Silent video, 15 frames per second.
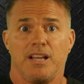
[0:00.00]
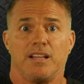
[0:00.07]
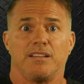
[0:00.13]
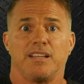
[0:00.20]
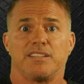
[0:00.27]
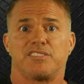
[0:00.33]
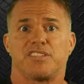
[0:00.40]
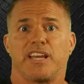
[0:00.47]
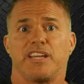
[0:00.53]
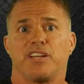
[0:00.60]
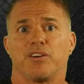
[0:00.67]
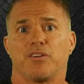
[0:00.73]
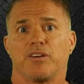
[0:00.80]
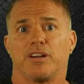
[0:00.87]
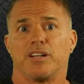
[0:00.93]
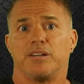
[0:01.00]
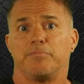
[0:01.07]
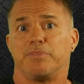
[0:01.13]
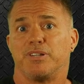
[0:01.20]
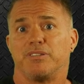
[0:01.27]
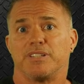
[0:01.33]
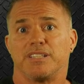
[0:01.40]
Let's say you're in a
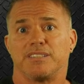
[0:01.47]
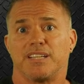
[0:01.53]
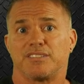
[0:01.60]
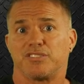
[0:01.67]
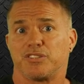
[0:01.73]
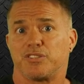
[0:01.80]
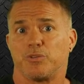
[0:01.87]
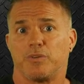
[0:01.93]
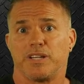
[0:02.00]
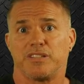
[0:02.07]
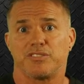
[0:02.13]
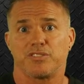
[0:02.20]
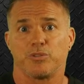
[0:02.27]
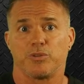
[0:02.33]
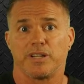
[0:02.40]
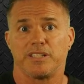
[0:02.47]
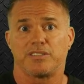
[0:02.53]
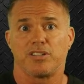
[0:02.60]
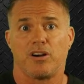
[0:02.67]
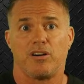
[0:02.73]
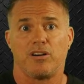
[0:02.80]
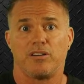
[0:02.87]
building that's a 20-story
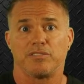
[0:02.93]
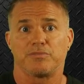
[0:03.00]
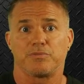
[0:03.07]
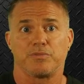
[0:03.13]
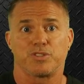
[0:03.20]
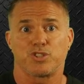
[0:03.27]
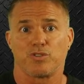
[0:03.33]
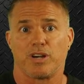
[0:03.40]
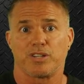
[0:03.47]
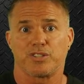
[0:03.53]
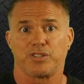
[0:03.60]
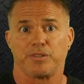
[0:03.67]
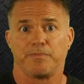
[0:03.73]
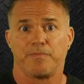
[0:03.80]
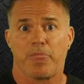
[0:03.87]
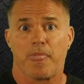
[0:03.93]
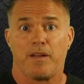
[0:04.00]
tall structure.